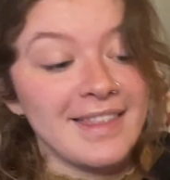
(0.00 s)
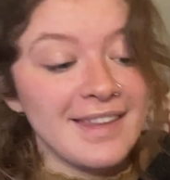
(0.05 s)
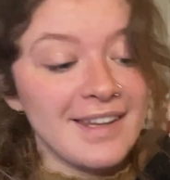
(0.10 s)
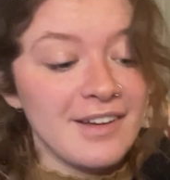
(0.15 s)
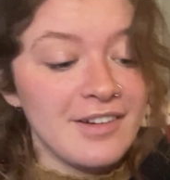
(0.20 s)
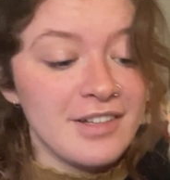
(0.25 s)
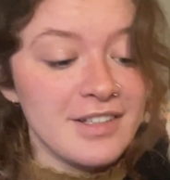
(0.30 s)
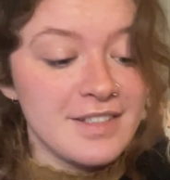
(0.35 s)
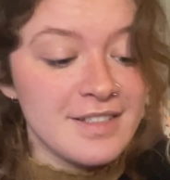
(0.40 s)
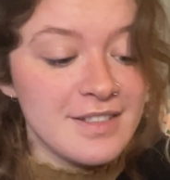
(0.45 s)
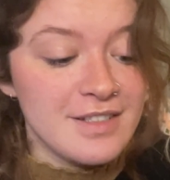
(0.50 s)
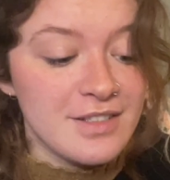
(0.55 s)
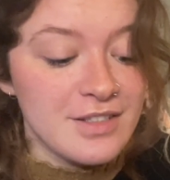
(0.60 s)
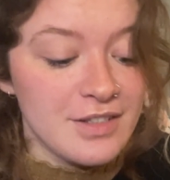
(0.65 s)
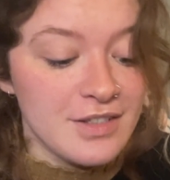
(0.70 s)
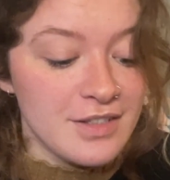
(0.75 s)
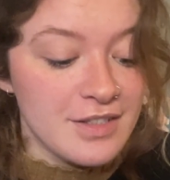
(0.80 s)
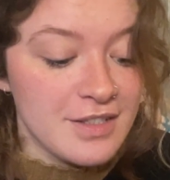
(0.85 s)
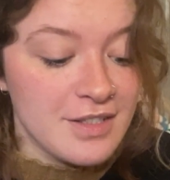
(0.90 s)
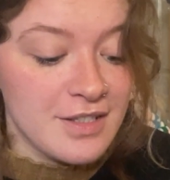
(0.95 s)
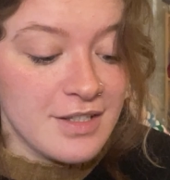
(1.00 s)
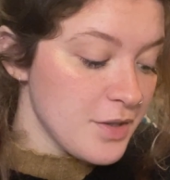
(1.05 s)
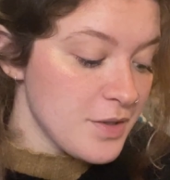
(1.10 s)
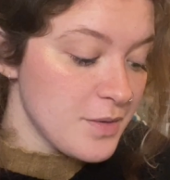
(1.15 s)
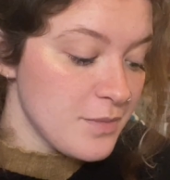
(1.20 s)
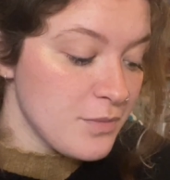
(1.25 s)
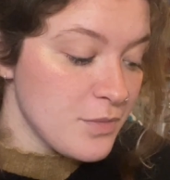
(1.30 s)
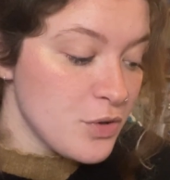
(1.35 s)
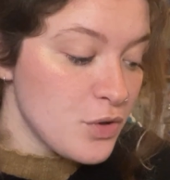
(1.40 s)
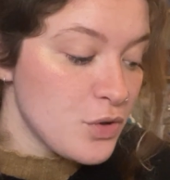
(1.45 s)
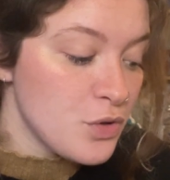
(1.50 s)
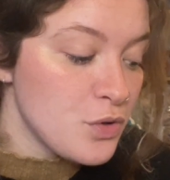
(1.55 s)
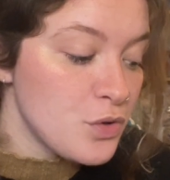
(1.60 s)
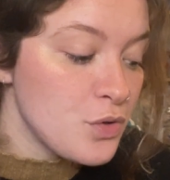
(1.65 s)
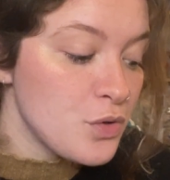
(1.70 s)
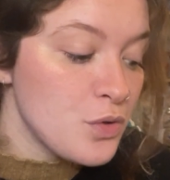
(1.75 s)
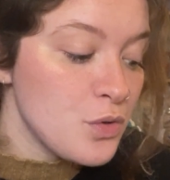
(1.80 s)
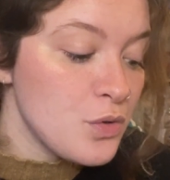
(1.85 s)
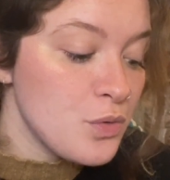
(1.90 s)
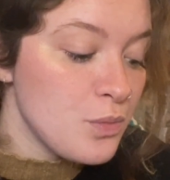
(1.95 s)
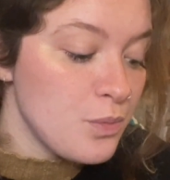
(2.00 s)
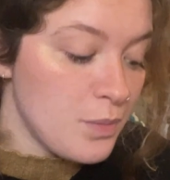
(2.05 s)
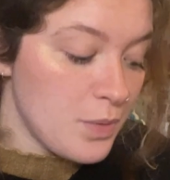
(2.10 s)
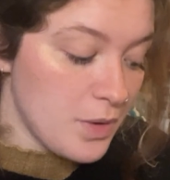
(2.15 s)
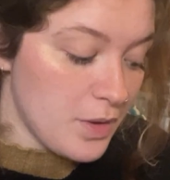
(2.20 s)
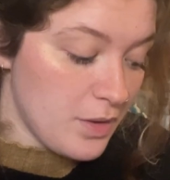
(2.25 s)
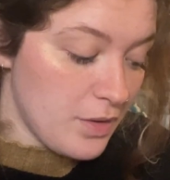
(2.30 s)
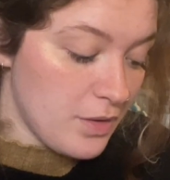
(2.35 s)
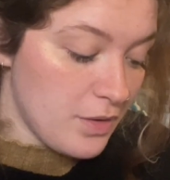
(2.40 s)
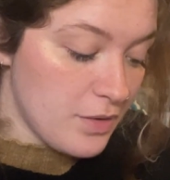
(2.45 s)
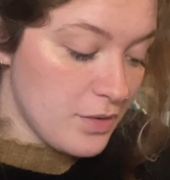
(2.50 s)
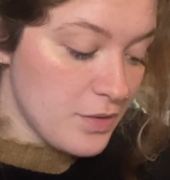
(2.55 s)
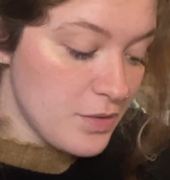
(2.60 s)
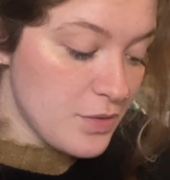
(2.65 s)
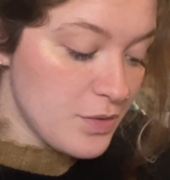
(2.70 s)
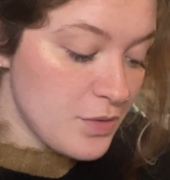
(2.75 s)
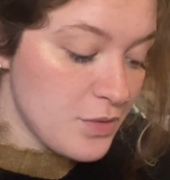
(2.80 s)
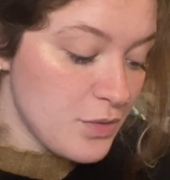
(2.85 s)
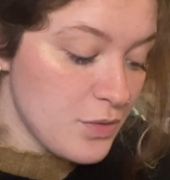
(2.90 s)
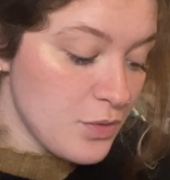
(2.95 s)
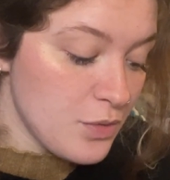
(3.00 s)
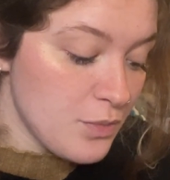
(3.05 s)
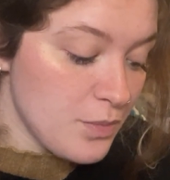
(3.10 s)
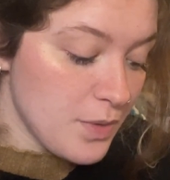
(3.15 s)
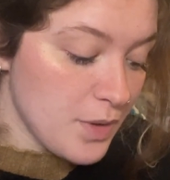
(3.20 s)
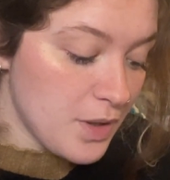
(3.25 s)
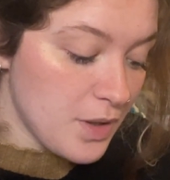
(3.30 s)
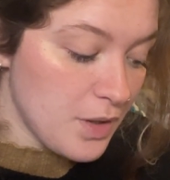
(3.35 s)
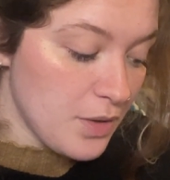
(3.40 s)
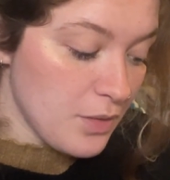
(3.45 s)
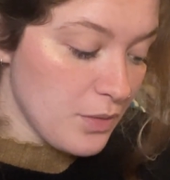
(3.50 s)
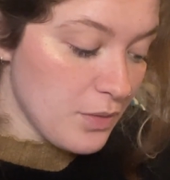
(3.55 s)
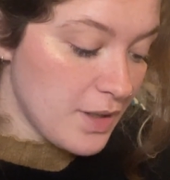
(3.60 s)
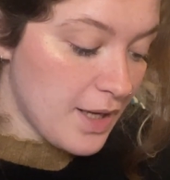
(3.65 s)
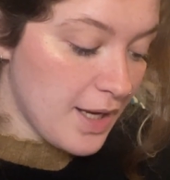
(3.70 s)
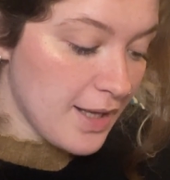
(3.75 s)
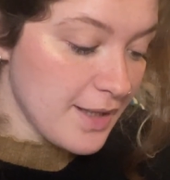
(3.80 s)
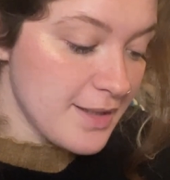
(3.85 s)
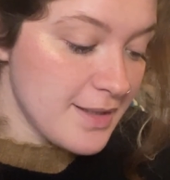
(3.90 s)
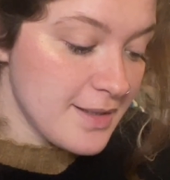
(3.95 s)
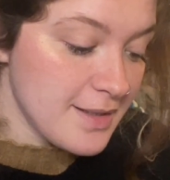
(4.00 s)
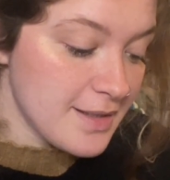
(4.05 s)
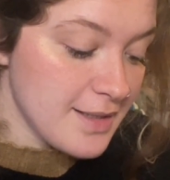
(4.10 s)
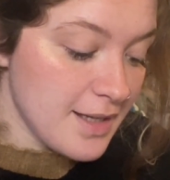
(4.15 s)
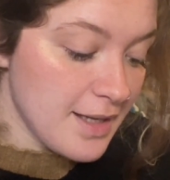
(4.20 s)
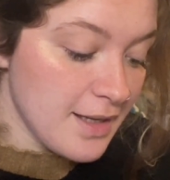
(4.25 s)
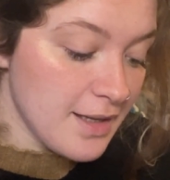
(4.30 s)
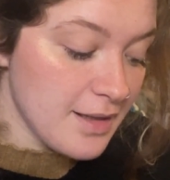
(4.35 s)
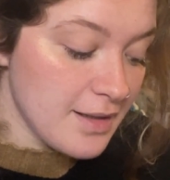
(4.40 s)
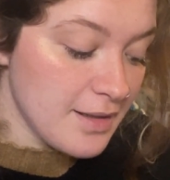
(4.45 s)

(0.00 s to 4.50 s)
there is just some super cute hats in here.